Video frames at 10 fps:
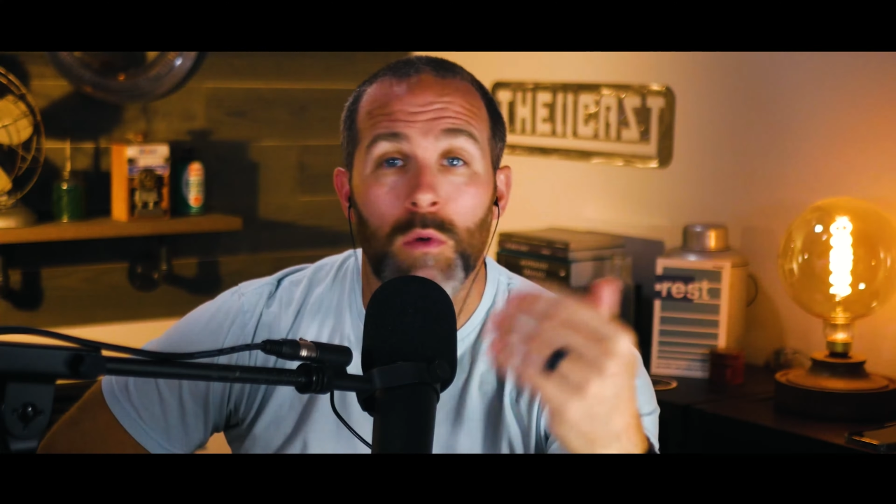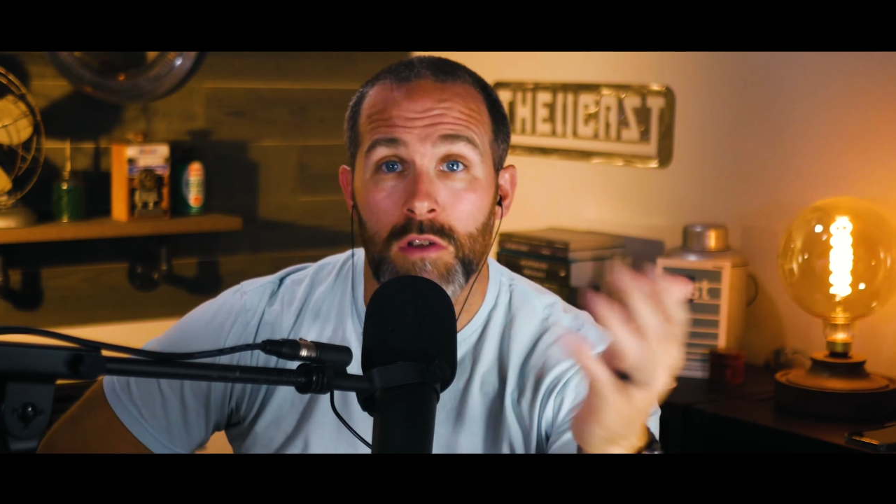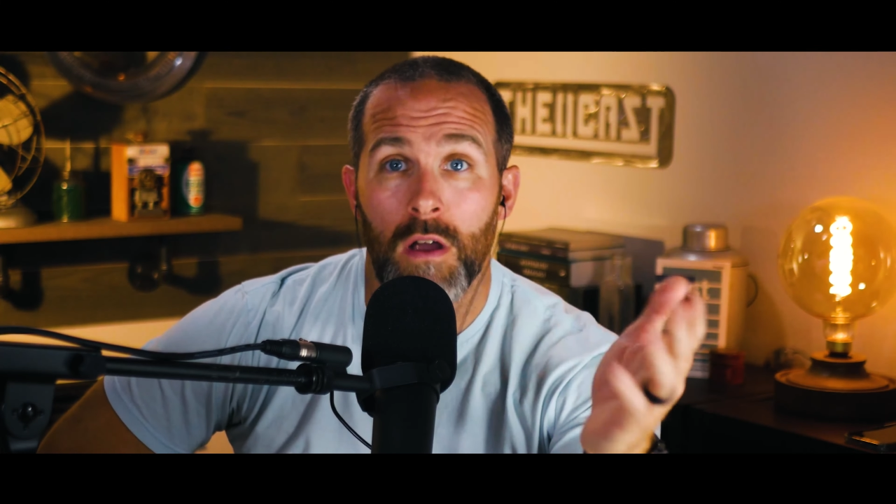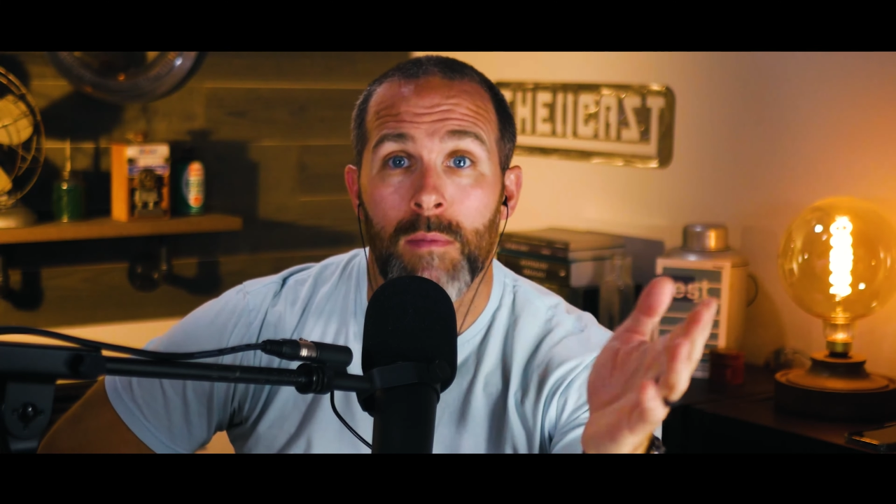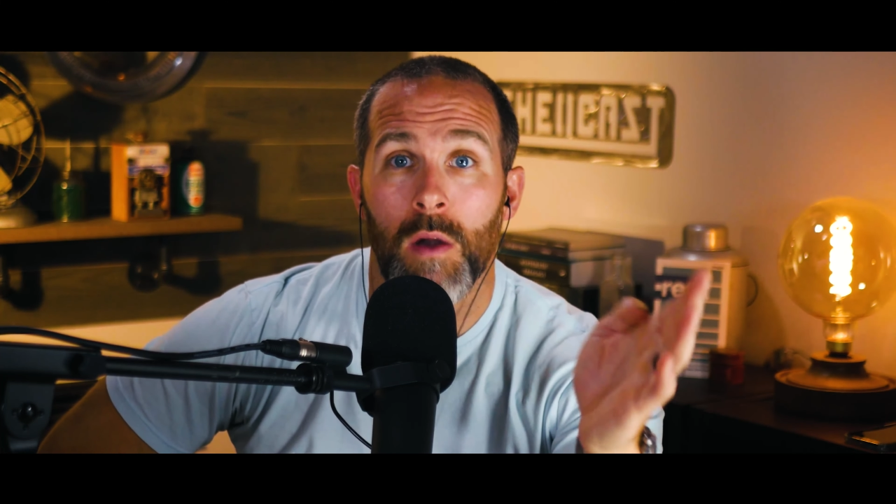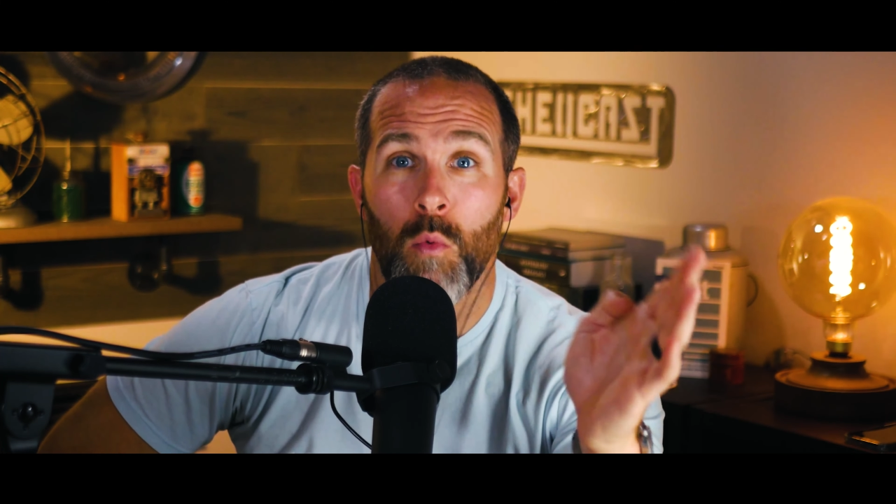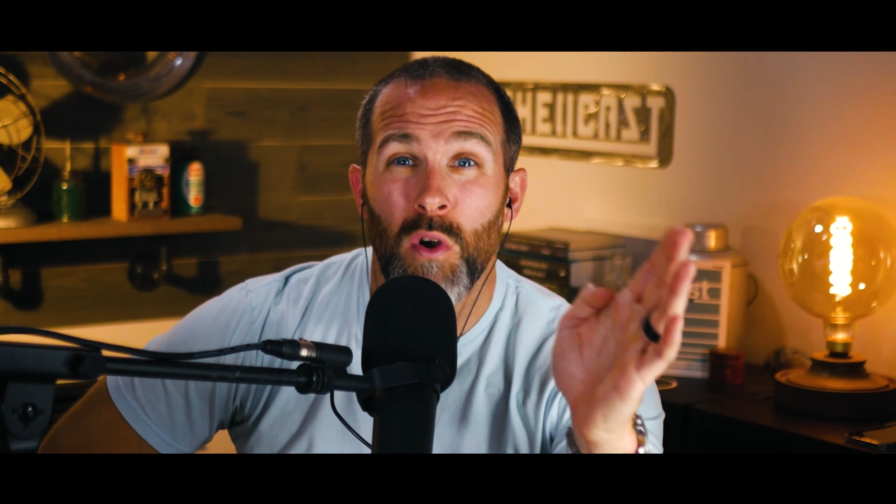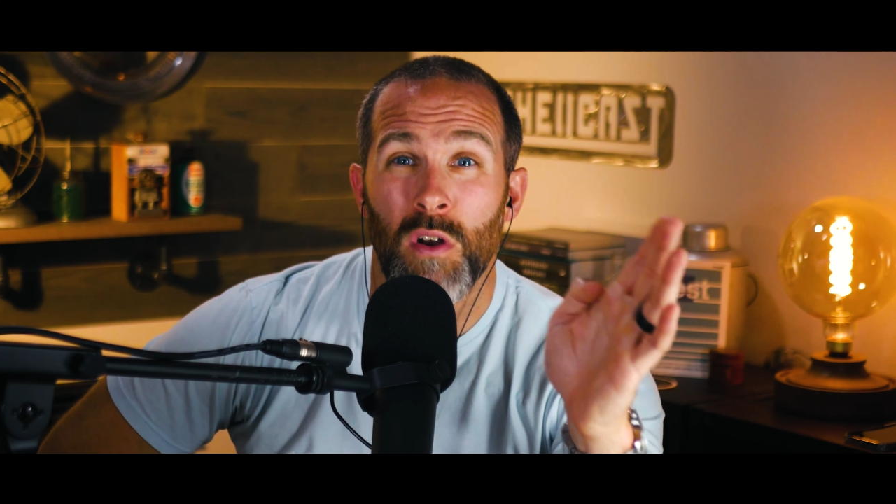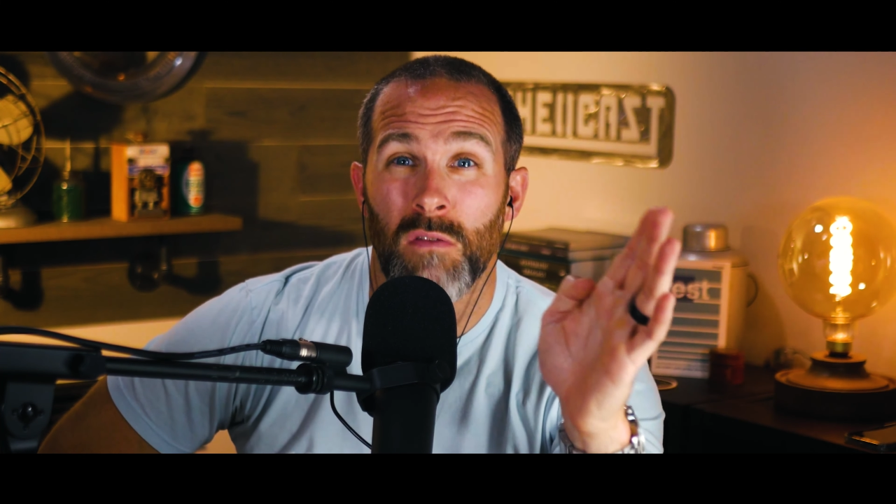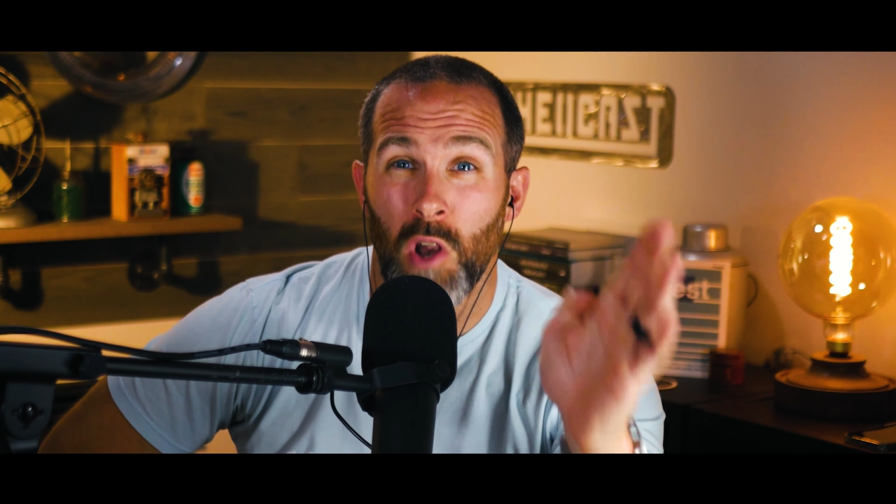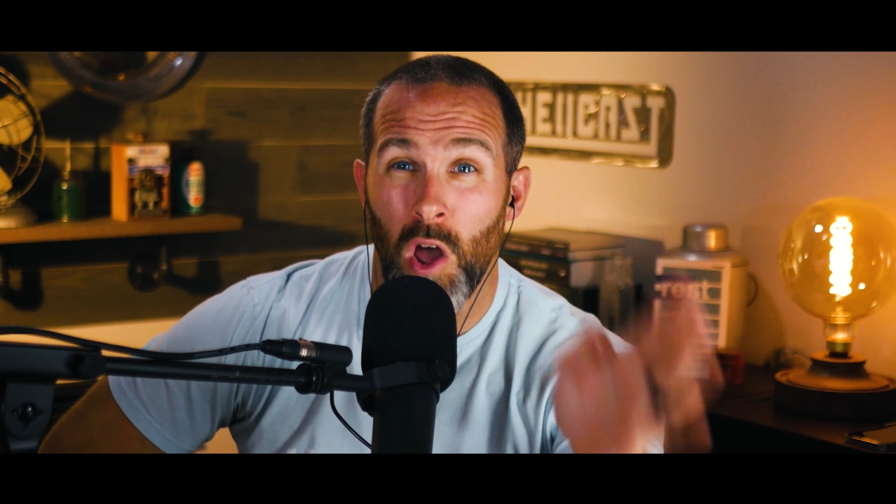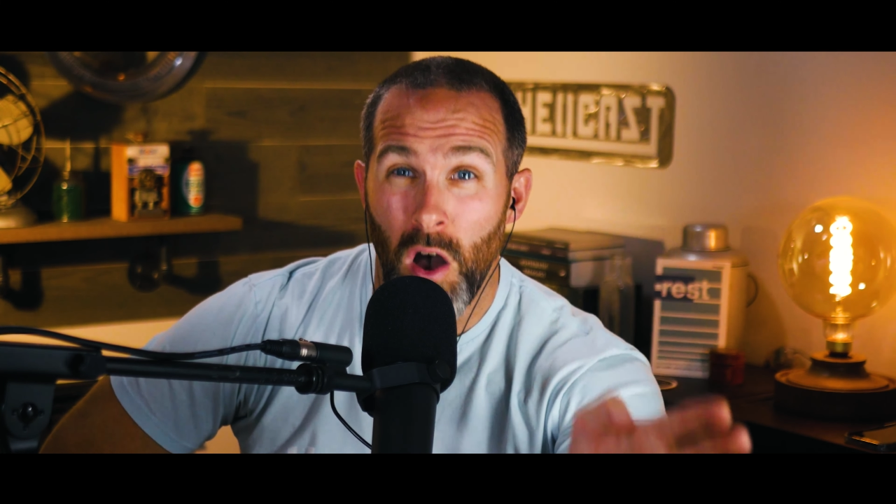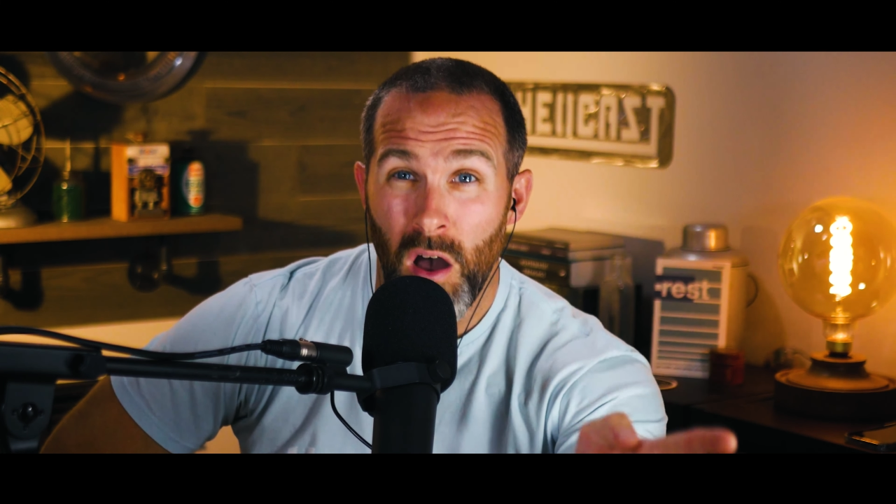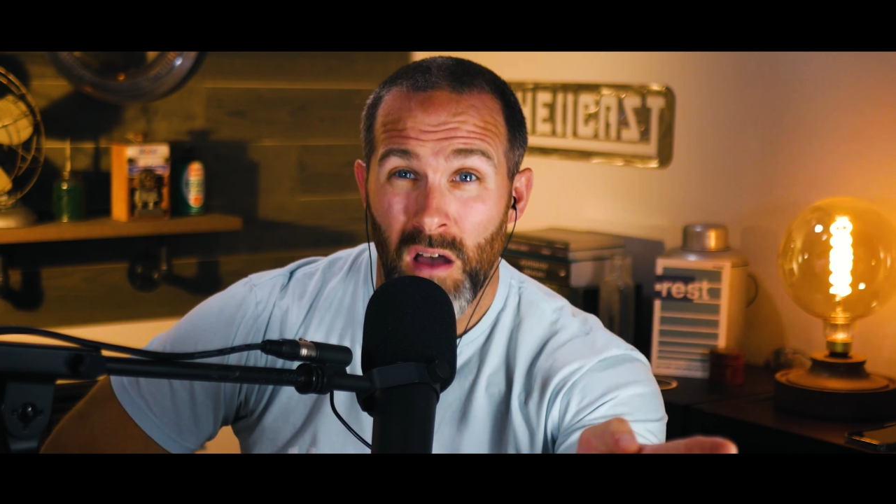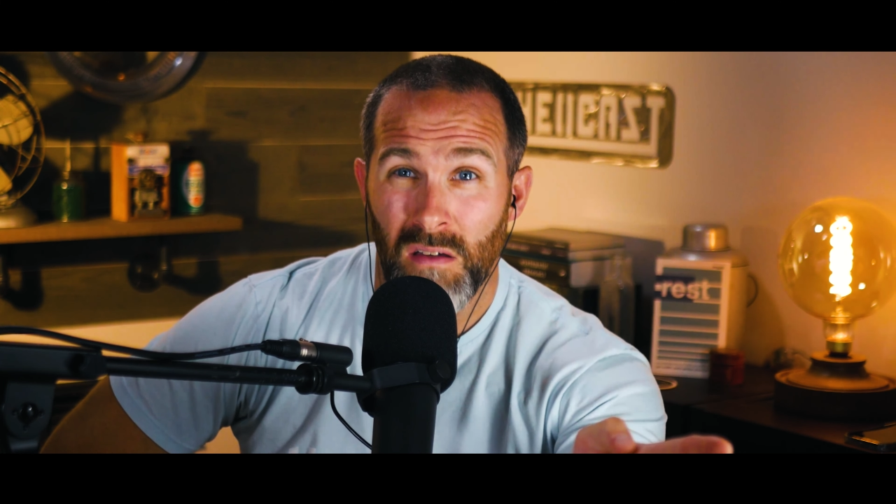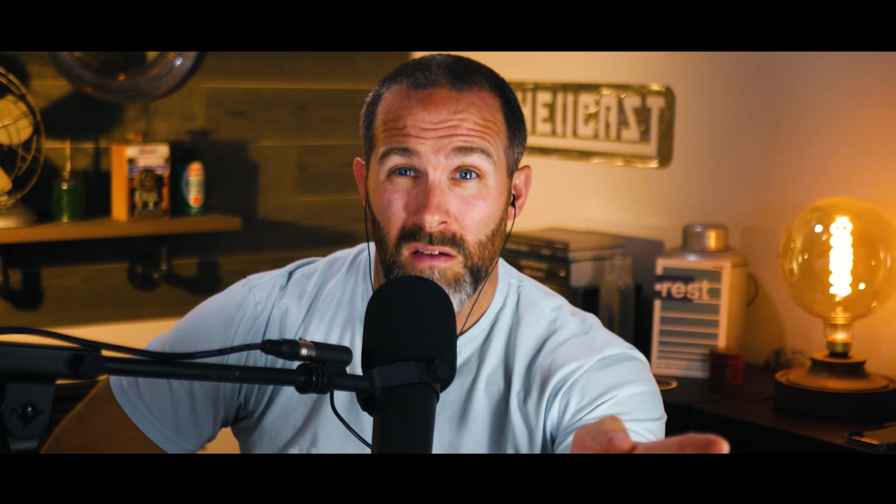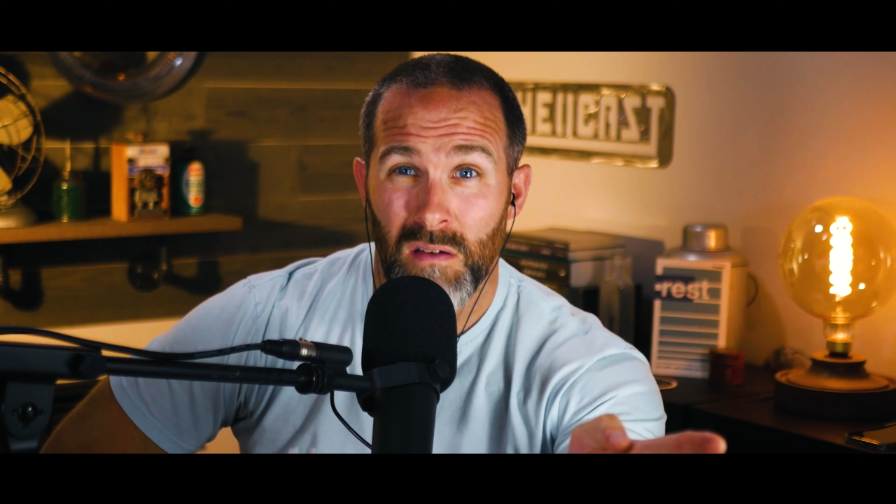you want to talk about a word of law,